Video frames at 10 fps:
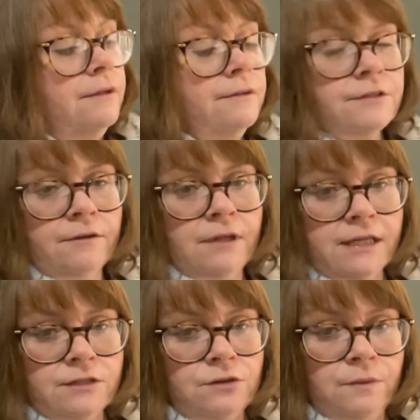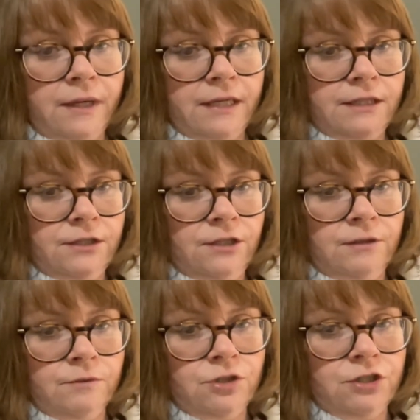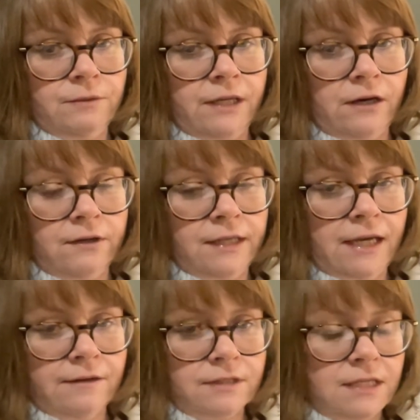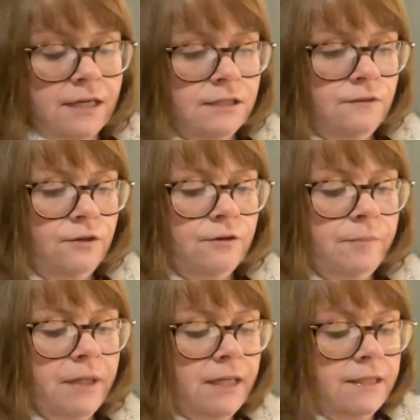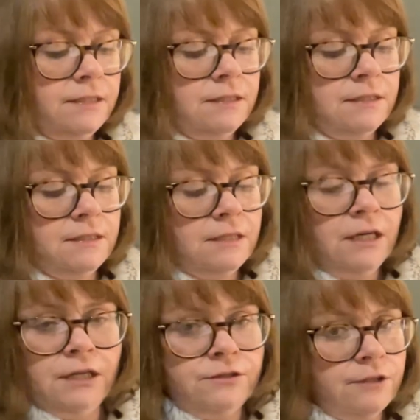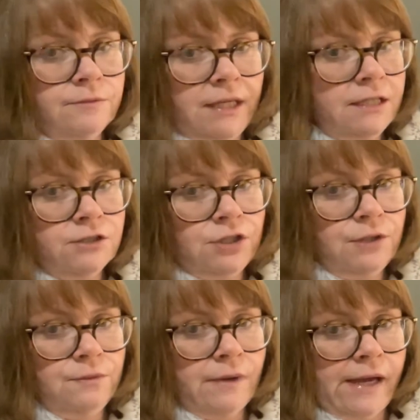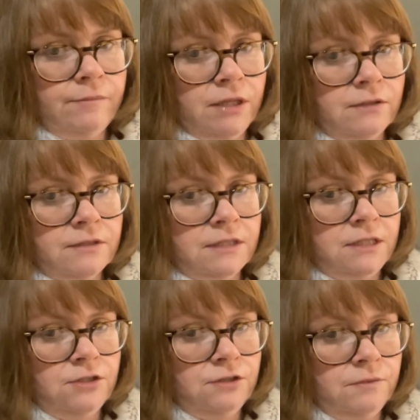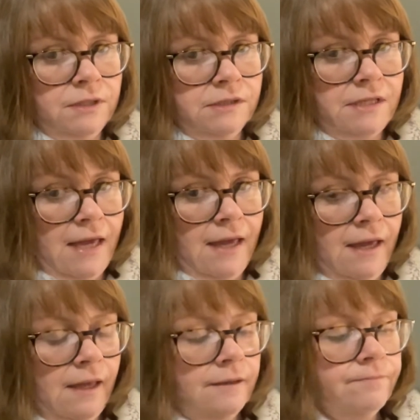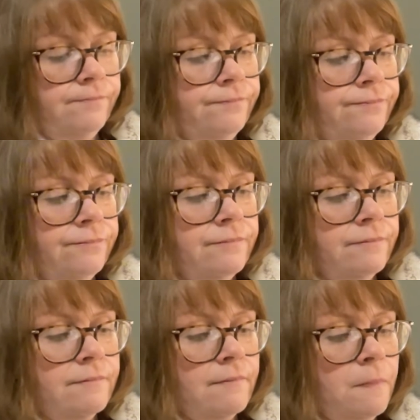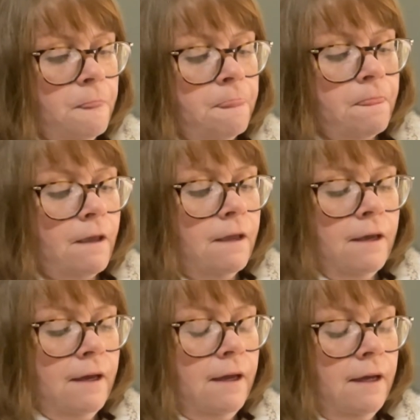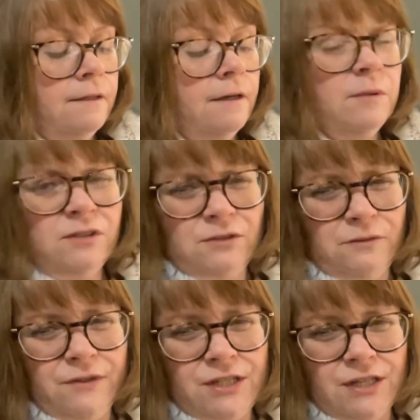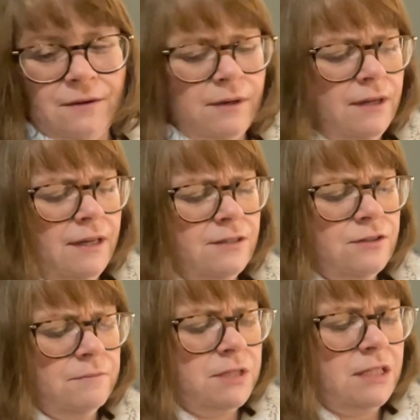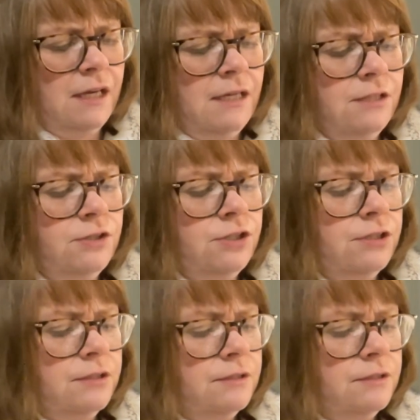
So that's the way that you would do it on the outside of your appliance. Don't get it too wet because the tissue will tear. And I will do a video on it at some stage